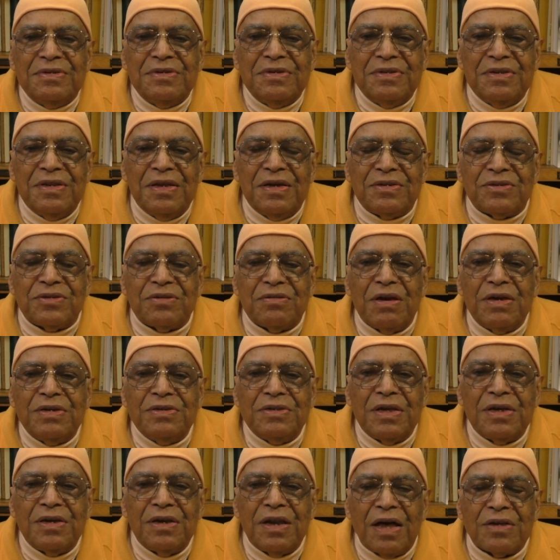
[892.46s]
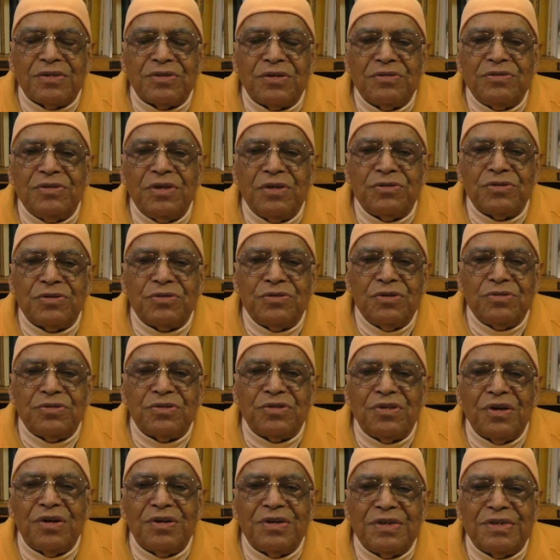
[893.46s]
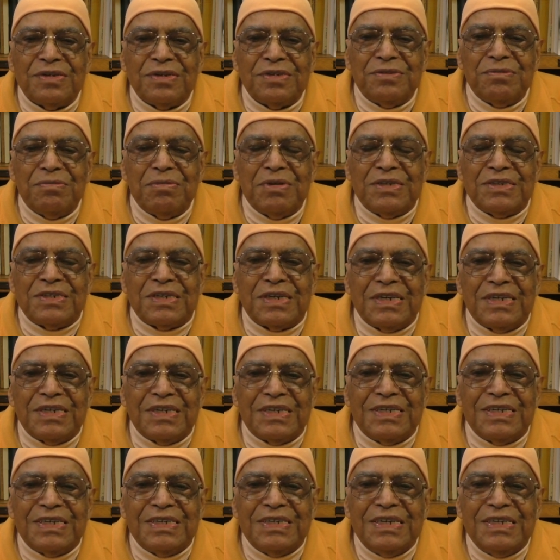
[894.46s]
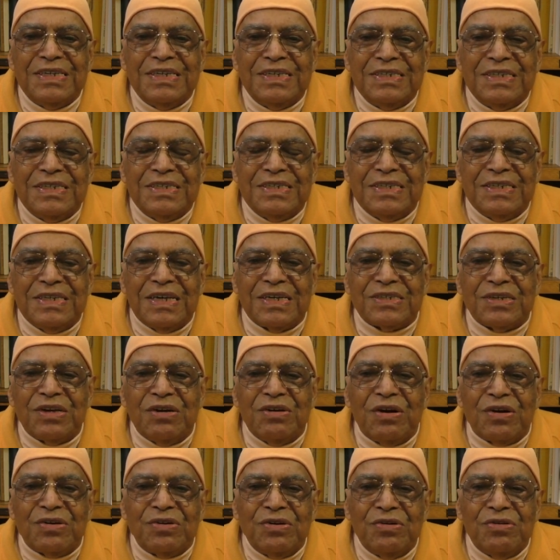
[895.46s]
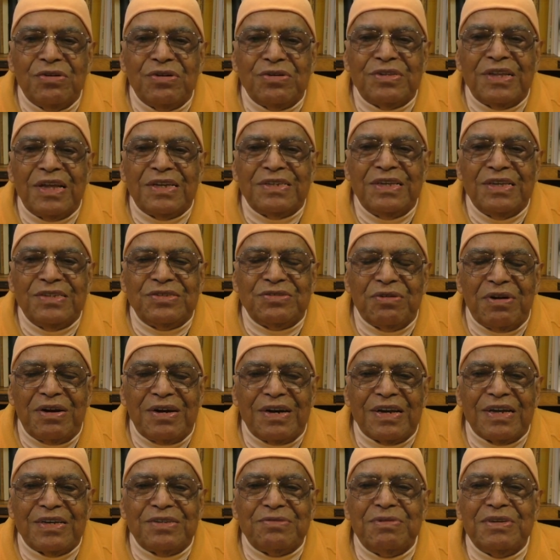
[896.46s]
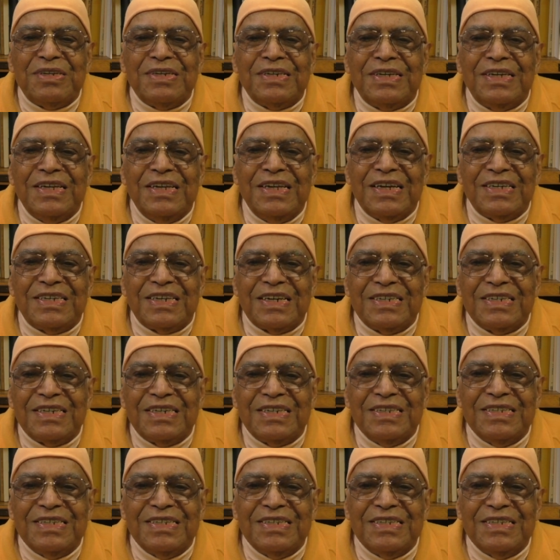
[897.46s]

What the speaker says: That's why in the Nasadiya Sukta it is mentioned. Does God know that this world has been created?